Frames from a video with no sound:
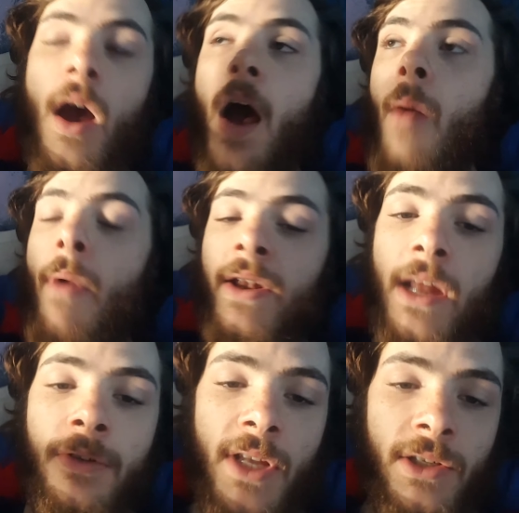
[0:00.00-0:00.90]
I went
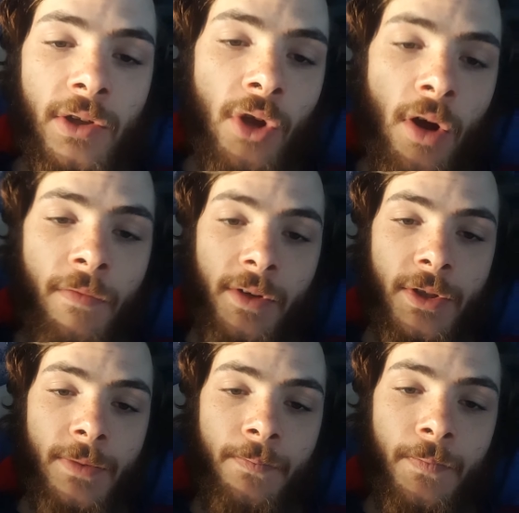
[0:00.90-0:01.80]
downstairs to the
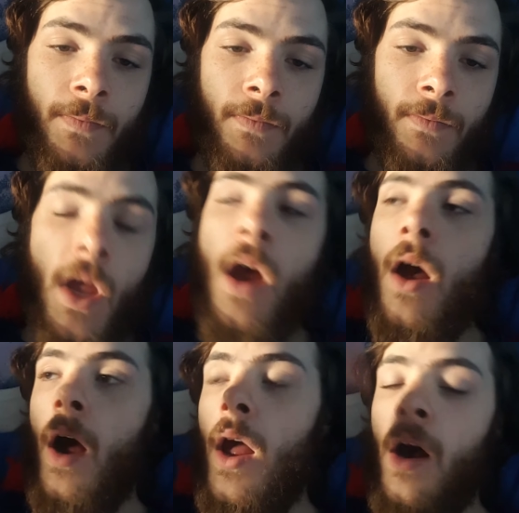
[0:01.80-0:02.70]
office.
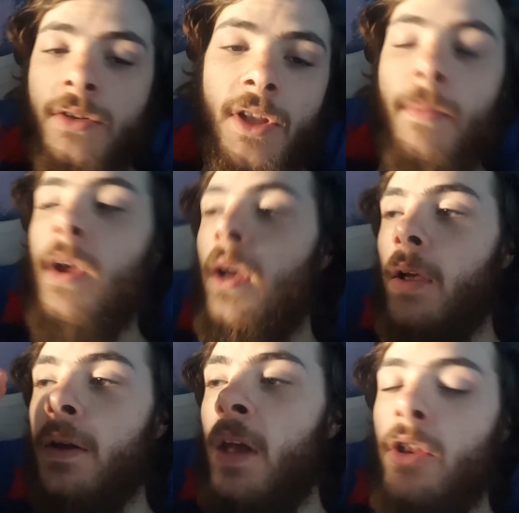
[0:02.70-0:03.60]
I asked them,
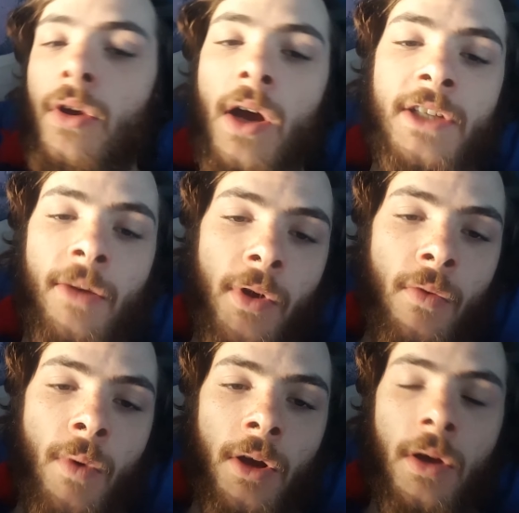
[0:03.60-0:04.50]
can you guys help me
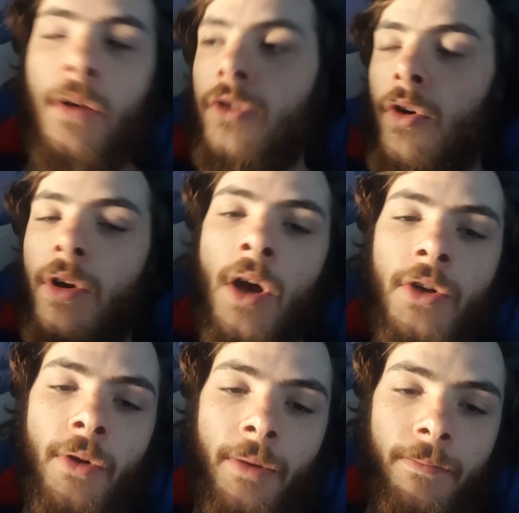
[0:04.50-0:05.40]
with work? Sorry, I can't
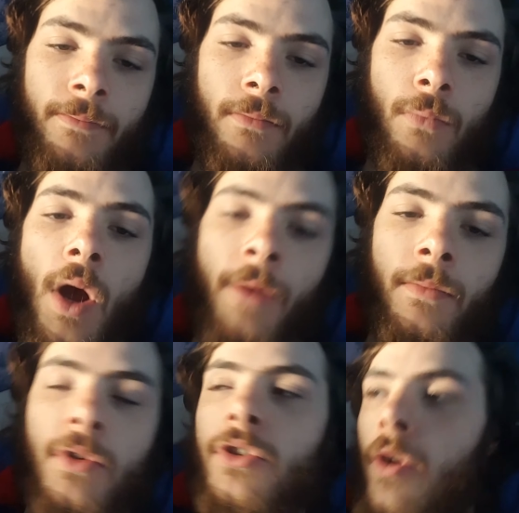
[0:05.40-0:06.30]
do it. Why?
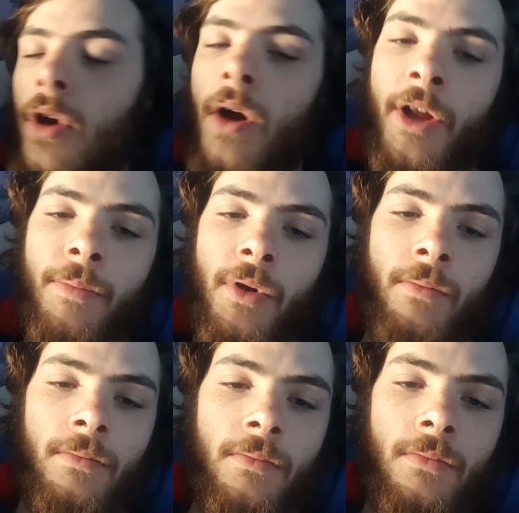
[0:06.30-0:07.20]
Sorry, I can't help you.
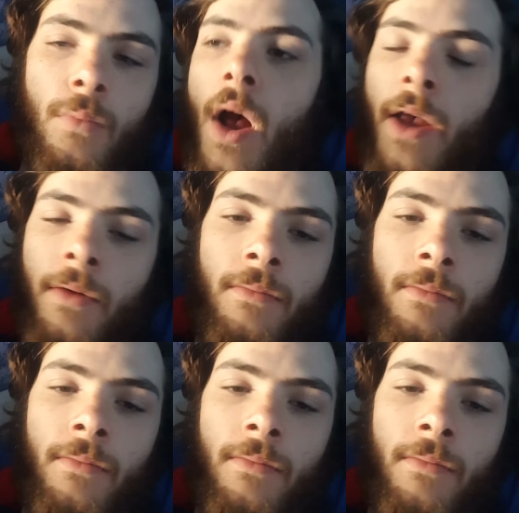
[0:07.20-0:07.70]
Why?